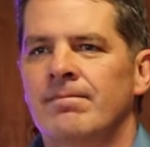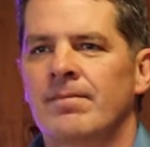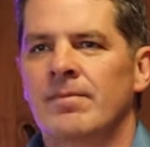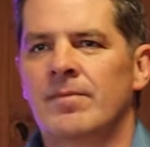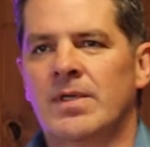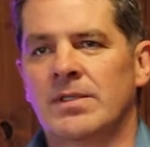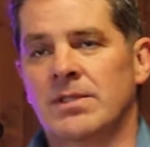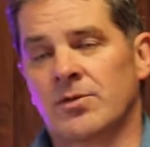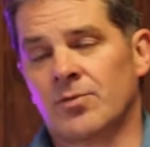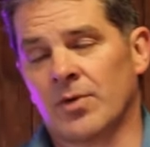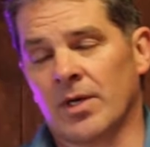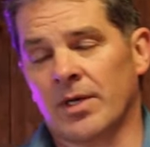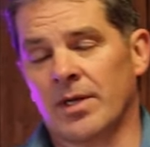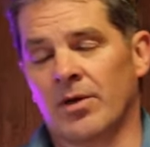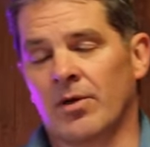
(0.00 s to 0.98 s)
Because that's
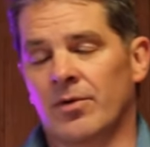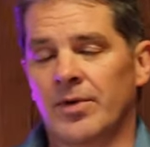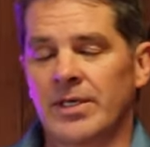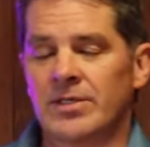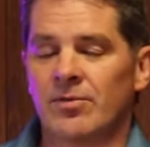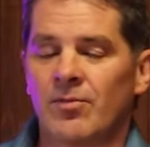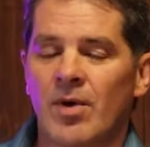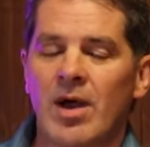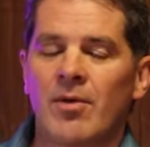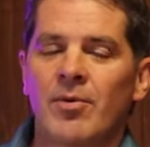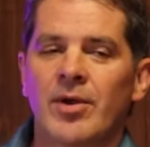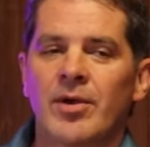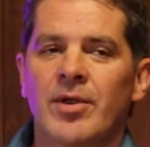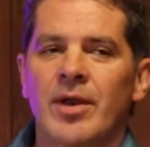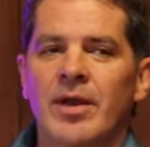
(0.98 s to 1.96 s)
really the only reason why
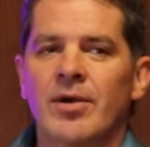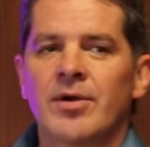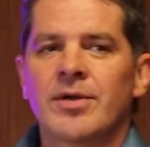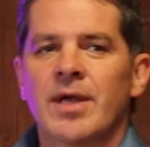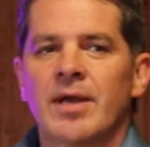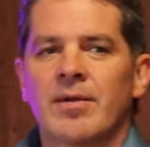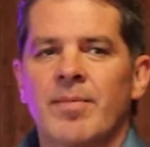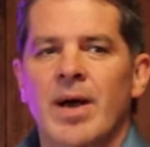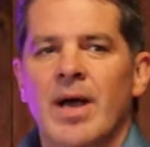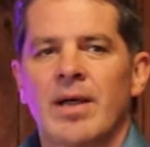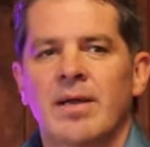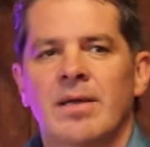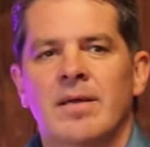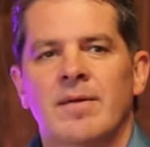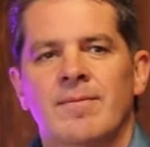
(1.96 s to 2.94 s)
we get irritated by it.